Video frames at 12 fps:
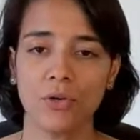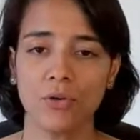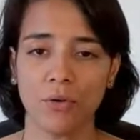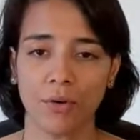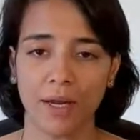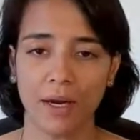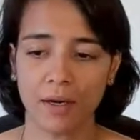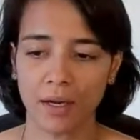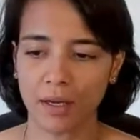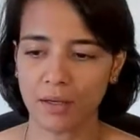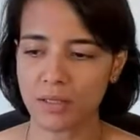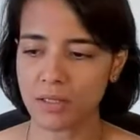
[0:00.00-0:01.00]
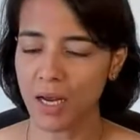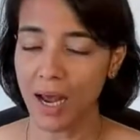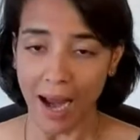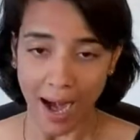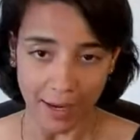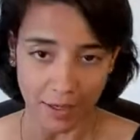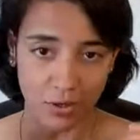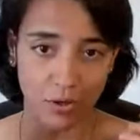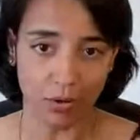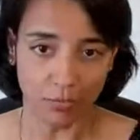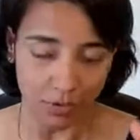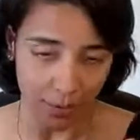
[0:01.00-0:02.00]
you, your caretakers, had
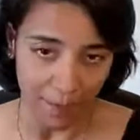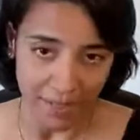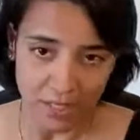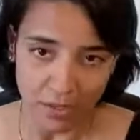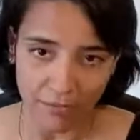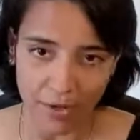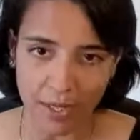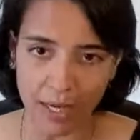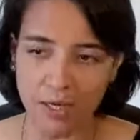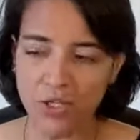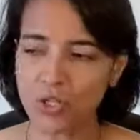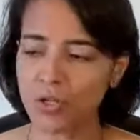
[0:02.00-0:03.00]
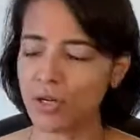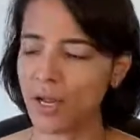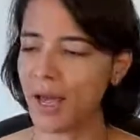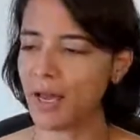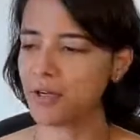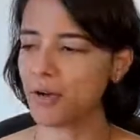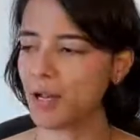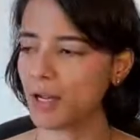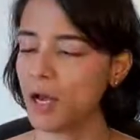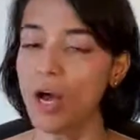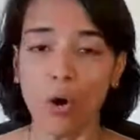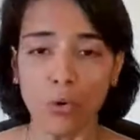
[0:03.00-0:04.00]
the best of intention, and you're
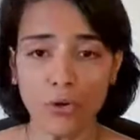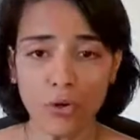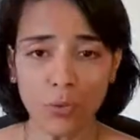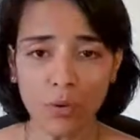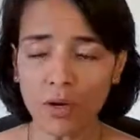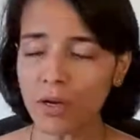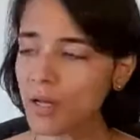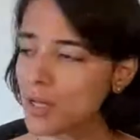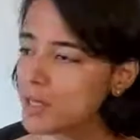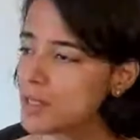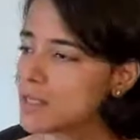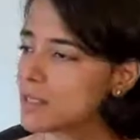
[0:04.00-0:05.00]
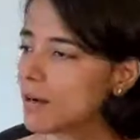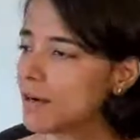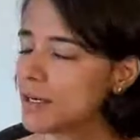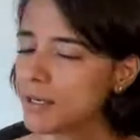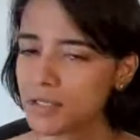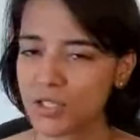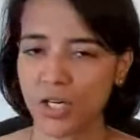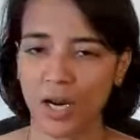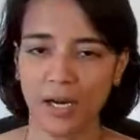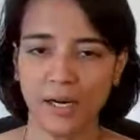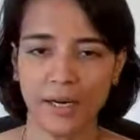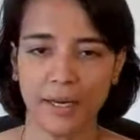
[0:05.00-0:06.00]
like, oh, you know what? This
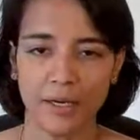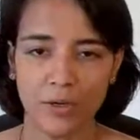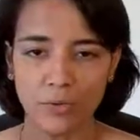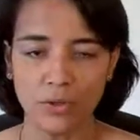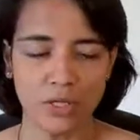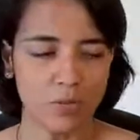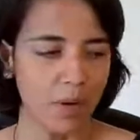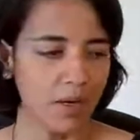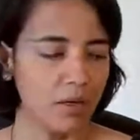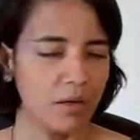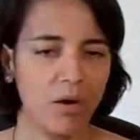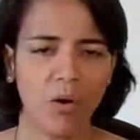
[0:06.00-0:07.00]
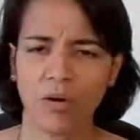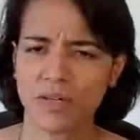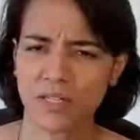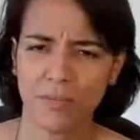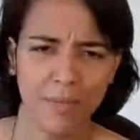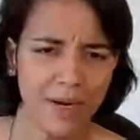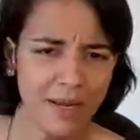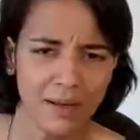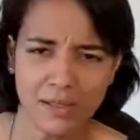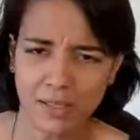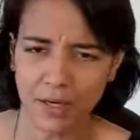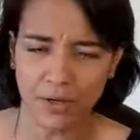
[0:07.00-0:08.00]
child can do this better, or somebody
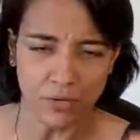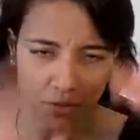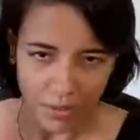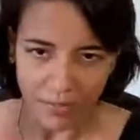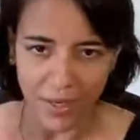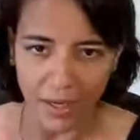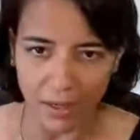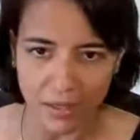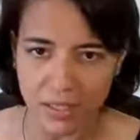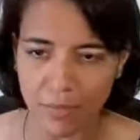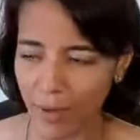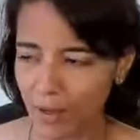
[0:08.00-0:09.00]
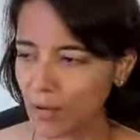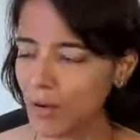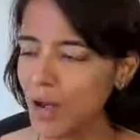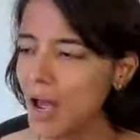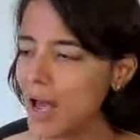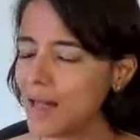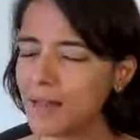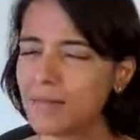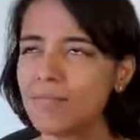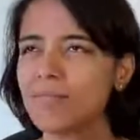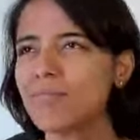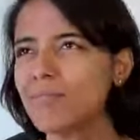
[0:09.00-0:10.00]
else can do something else better.
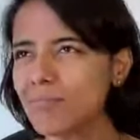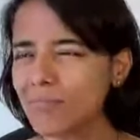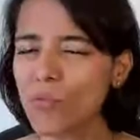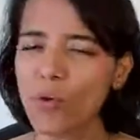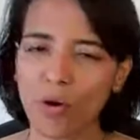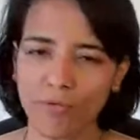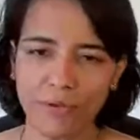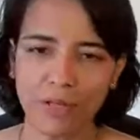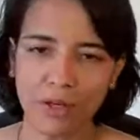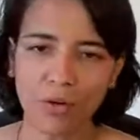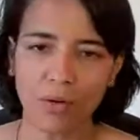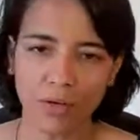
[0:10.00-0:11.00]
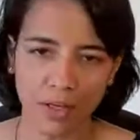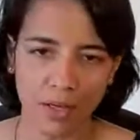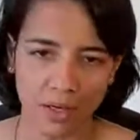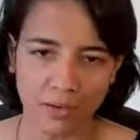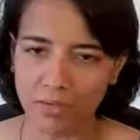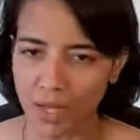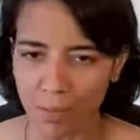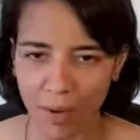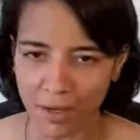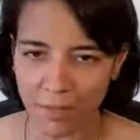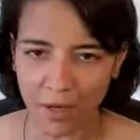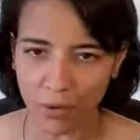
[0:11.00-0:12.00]
And more often than not, there
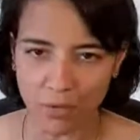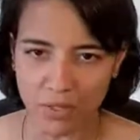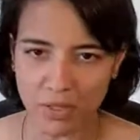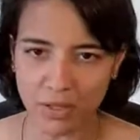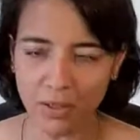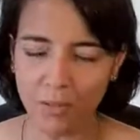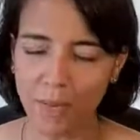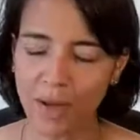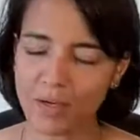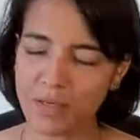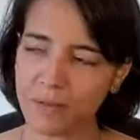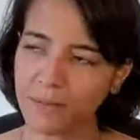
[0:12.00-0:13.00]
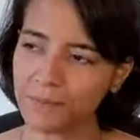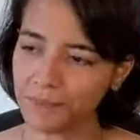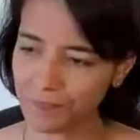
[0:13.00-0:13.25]
might be a constant comparison.